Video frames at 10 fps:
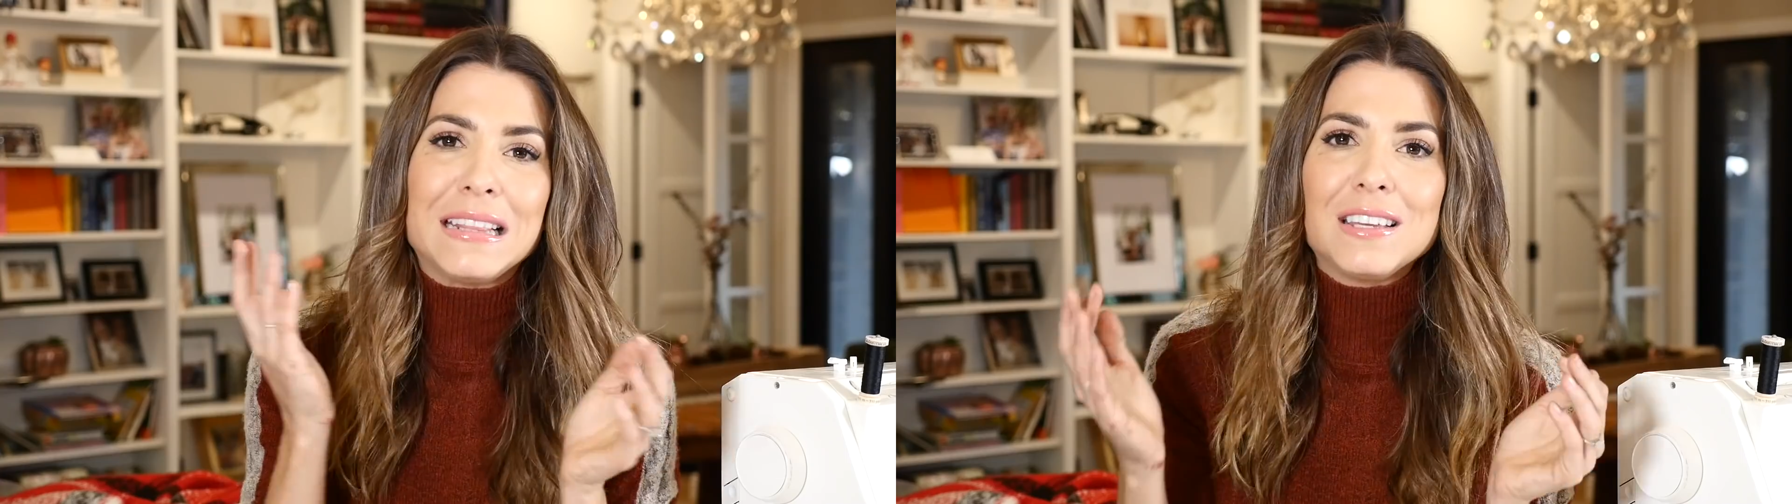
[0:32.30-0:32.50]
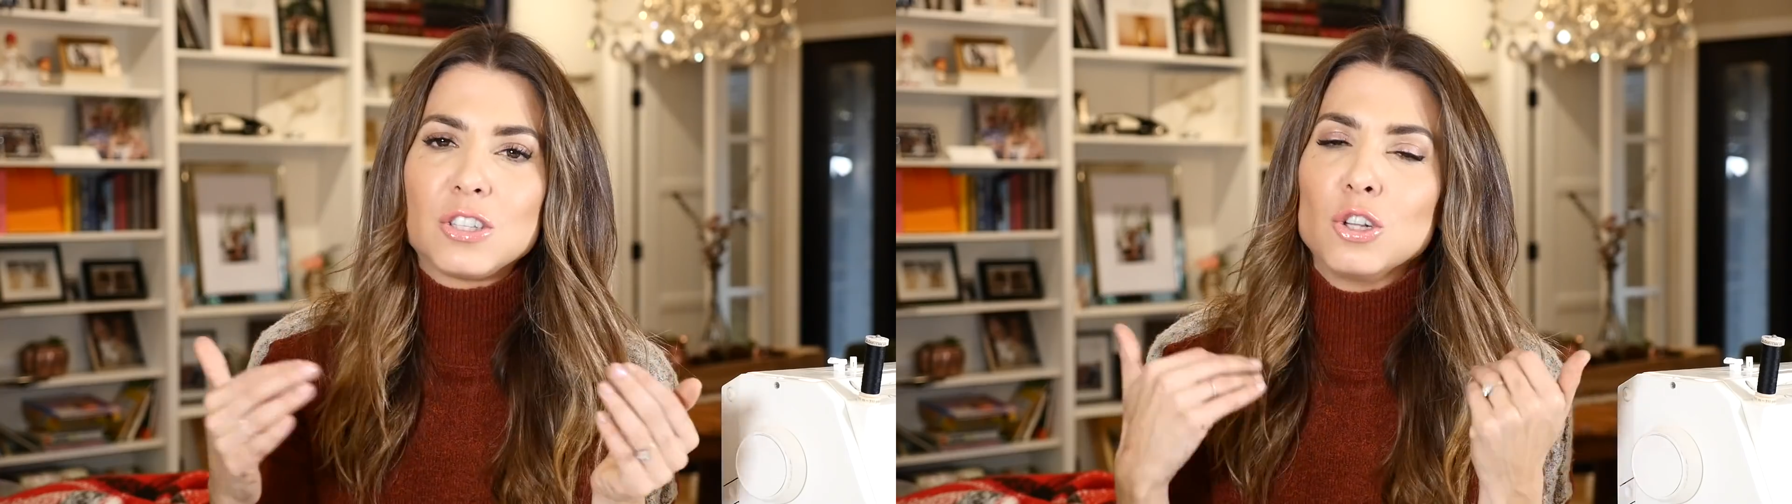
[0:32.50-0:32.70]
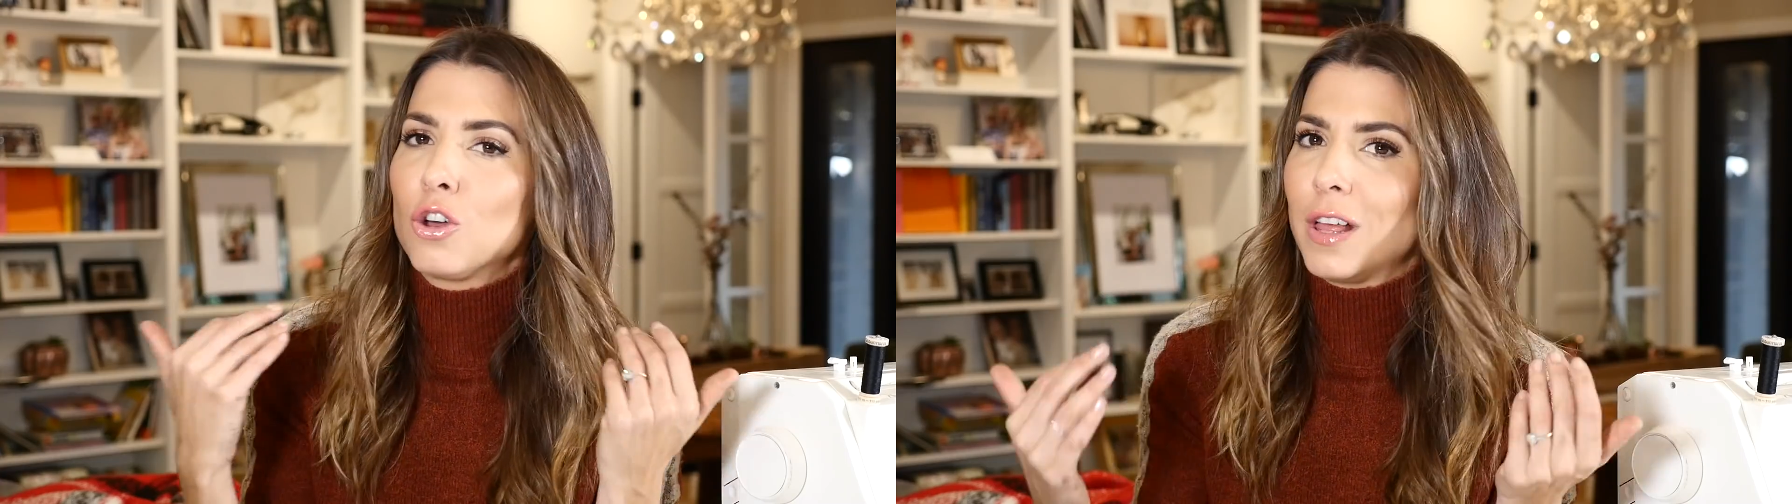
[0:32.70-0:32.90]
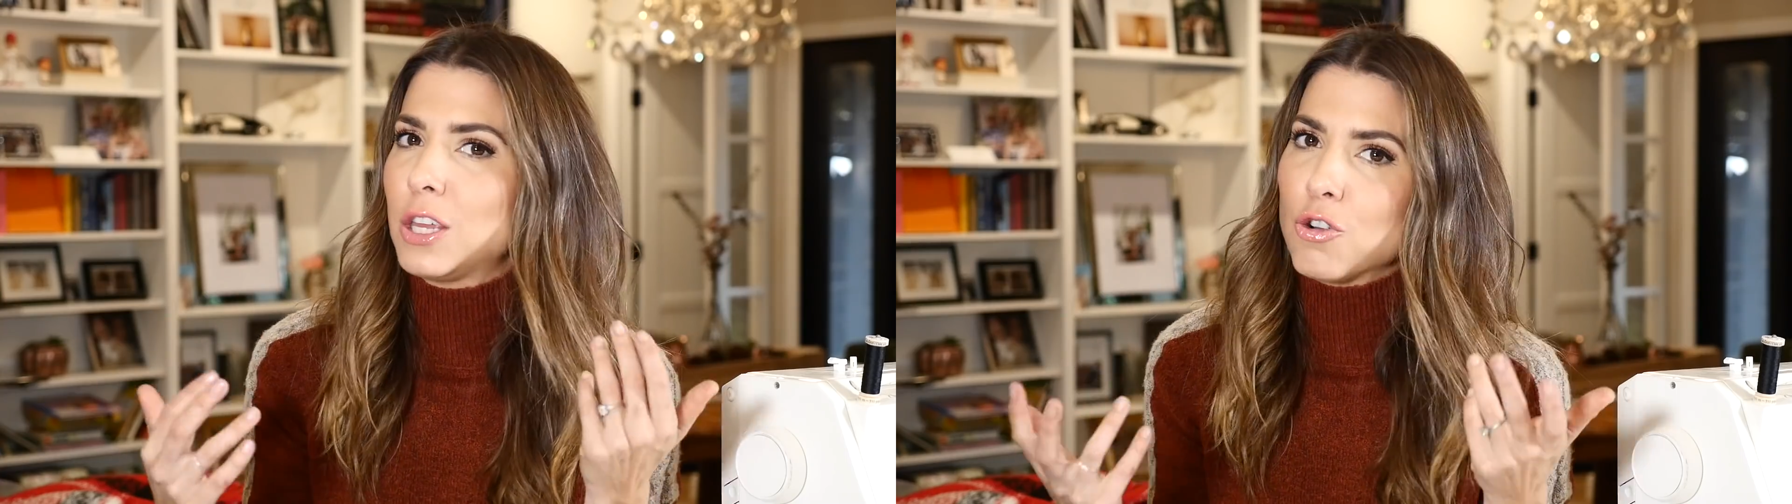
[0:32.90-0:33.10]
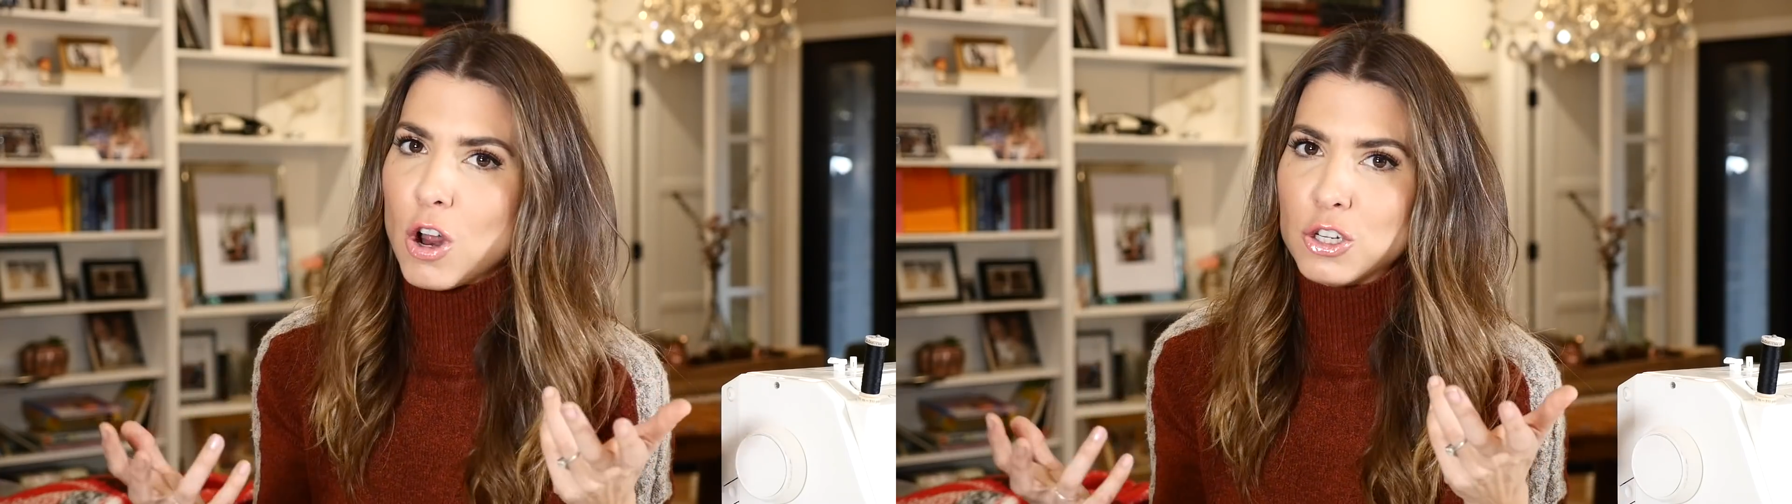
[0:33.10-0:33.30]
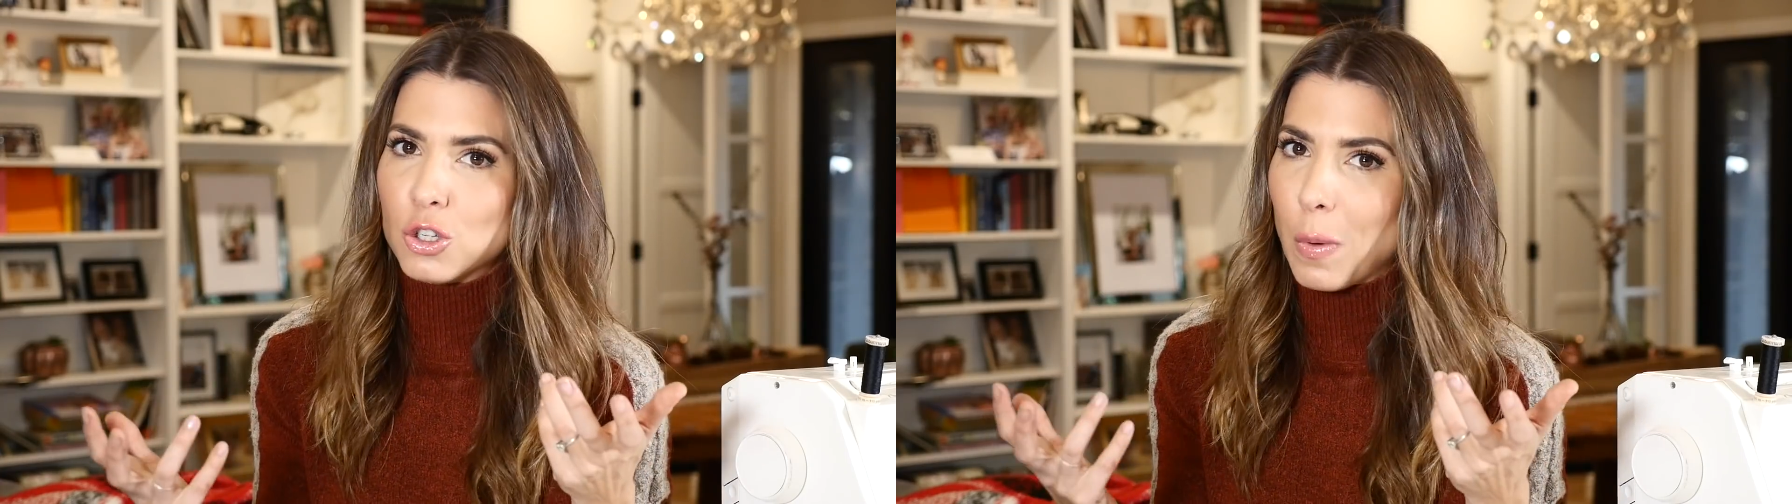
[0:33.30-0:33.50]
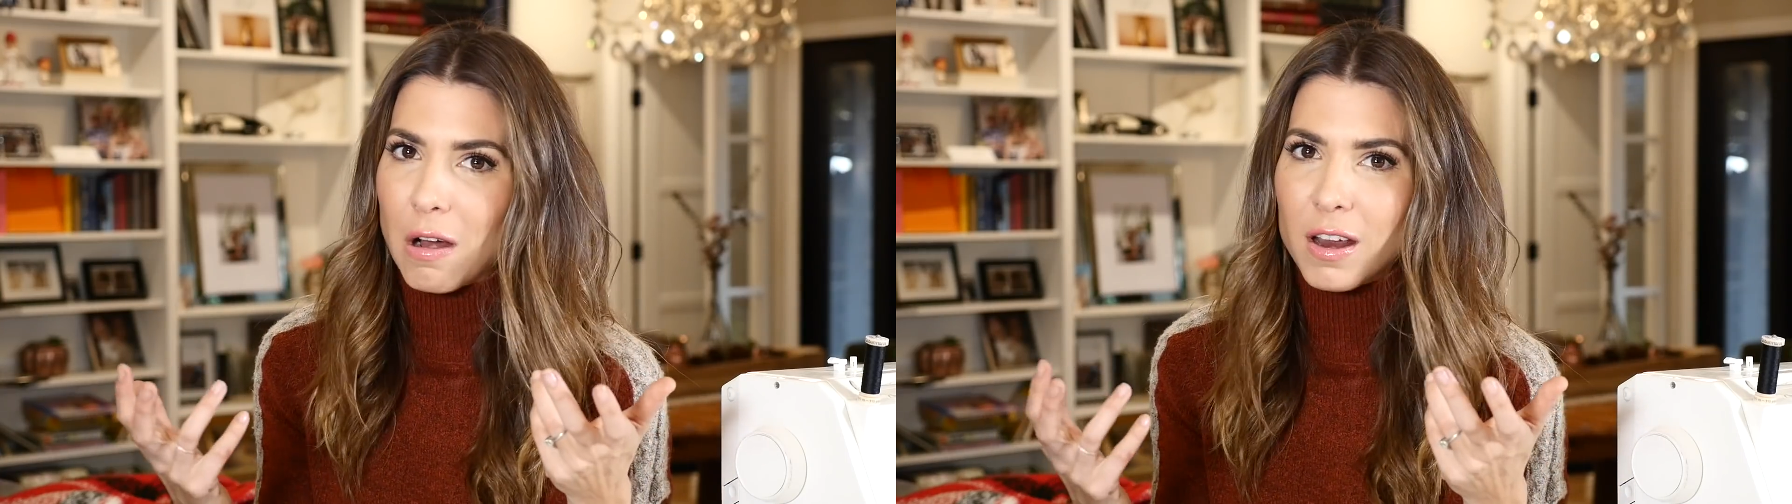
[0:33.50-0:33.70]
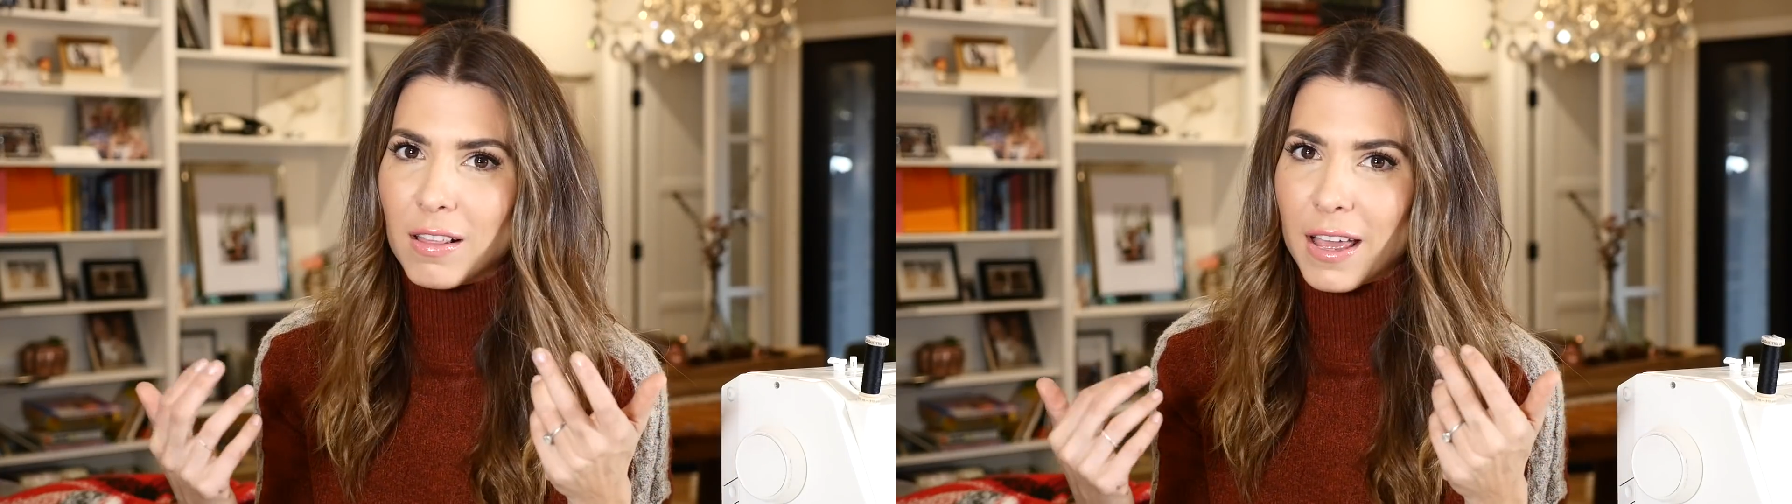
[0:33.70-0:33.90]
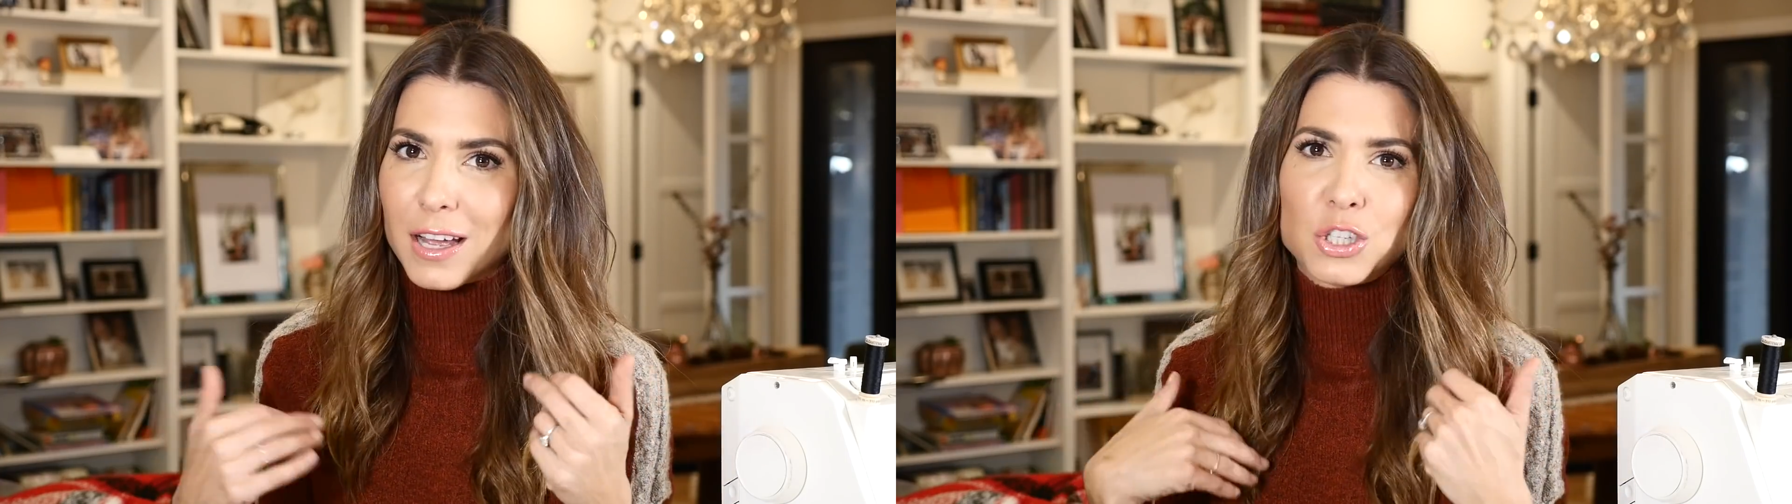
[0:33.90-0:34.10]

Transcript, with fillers: make this look like you're not just wearing like